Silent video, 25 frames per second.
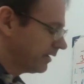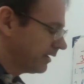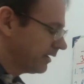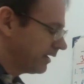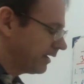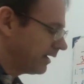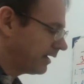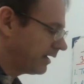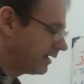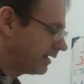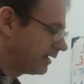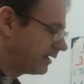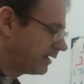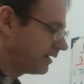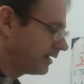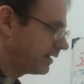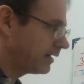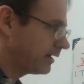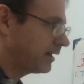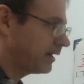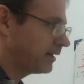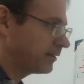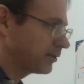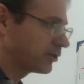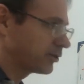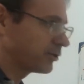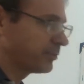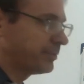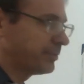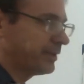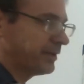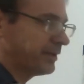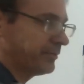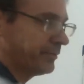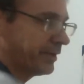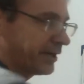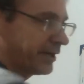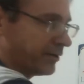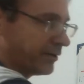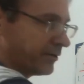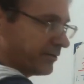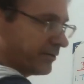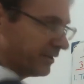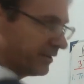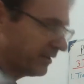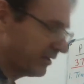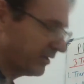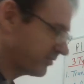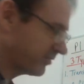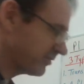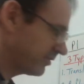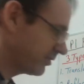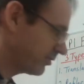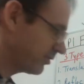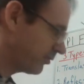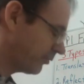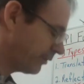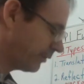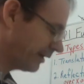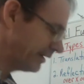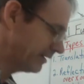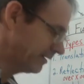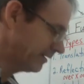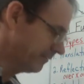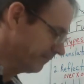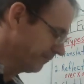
a little bit bigger than this little one,